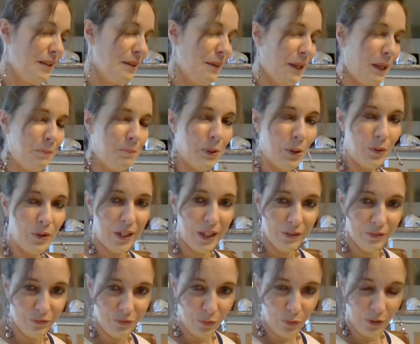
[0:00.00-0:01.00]
They both
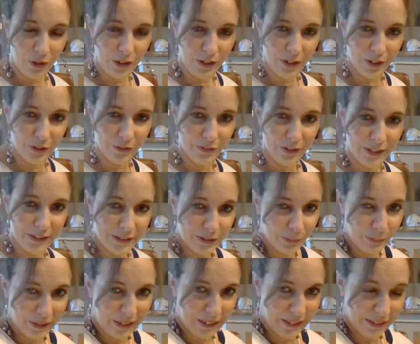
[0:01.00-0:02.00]
have 400, so
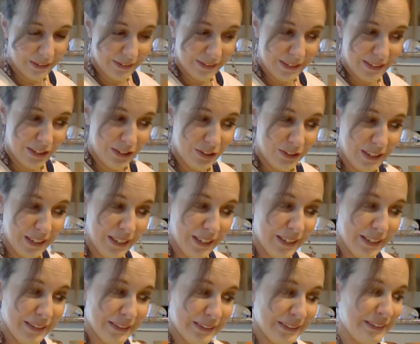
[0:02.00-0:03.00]
we can't tell
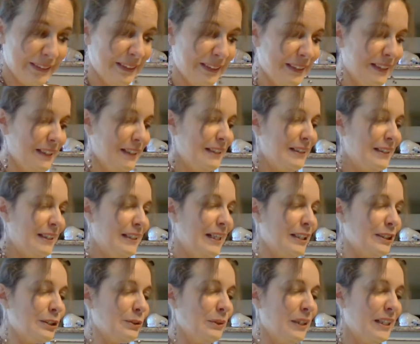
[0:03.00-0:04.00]
yet. The
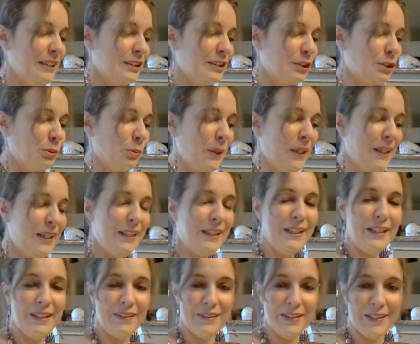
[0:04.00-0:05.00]
next one has 20,
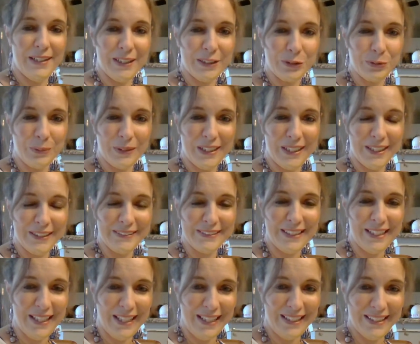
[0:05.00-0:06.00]
and the next one has
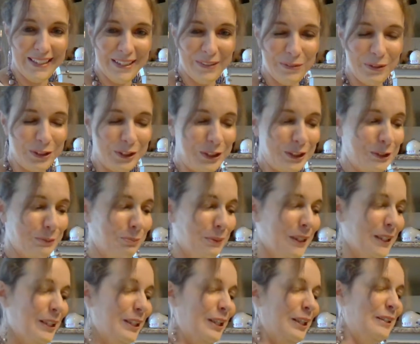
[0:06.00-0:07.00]
80. Which is
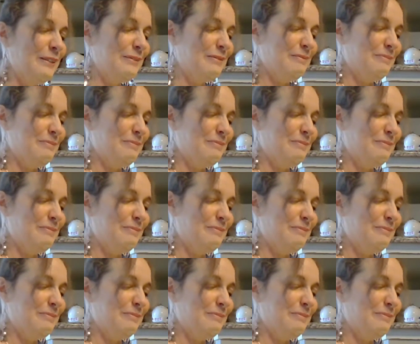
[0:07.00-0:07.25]
bigger?